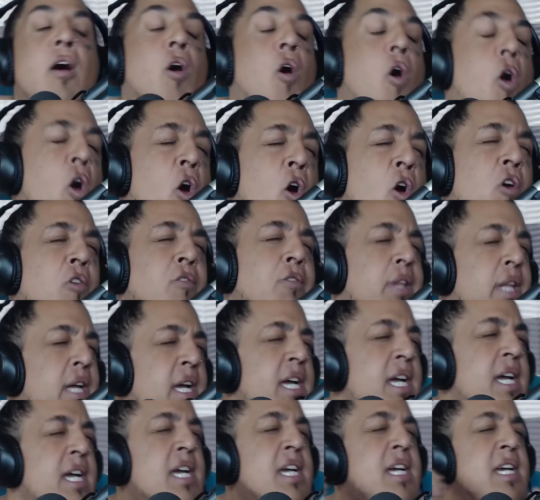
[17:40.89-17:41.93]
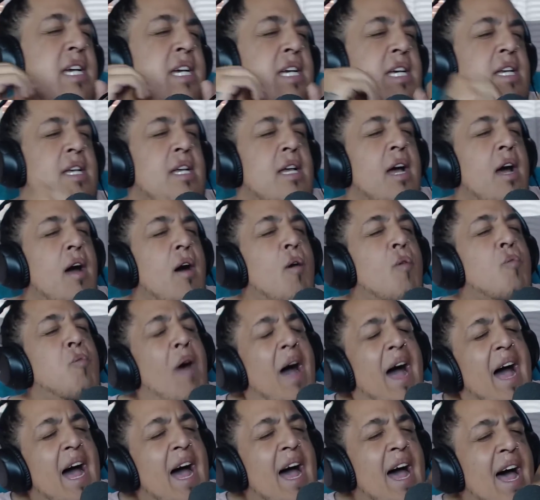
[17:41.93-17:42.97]
Holy!
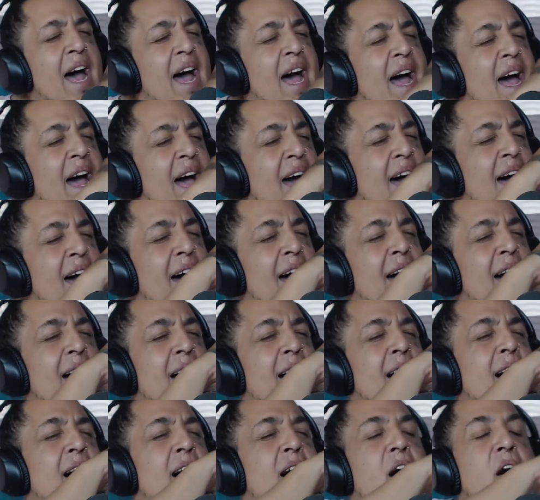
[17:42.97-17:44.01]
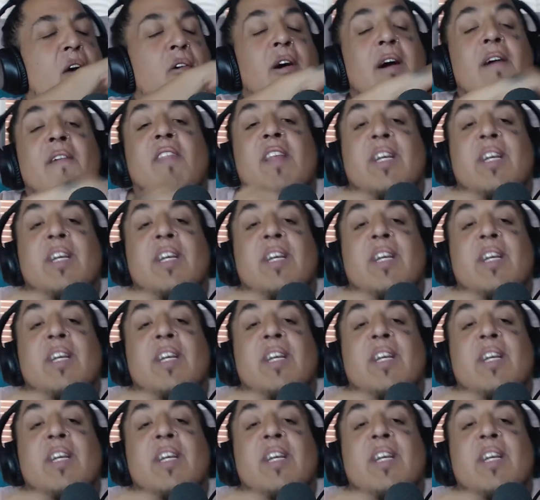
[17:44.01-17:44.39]
Wow!